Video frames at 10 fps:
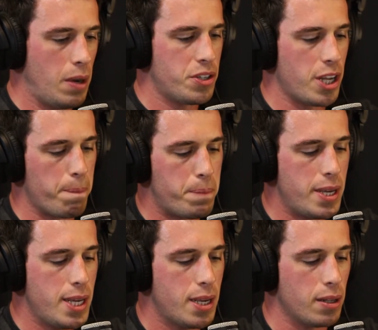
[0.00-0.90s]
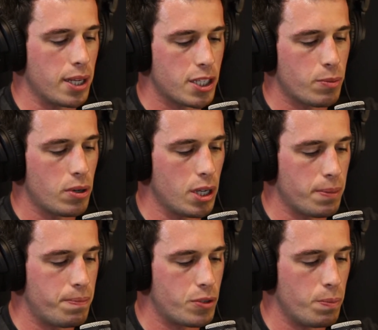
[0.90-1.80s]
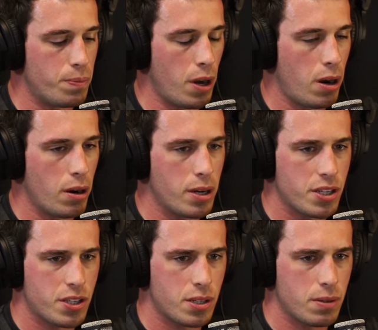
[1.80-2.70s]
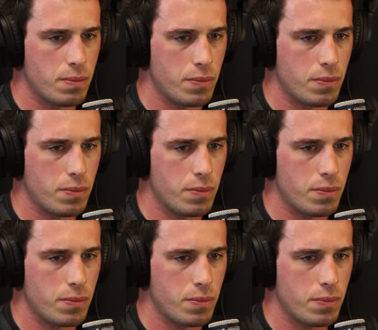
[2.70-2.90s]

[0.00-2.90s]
I would say peak, like somewhere like, so the hardest,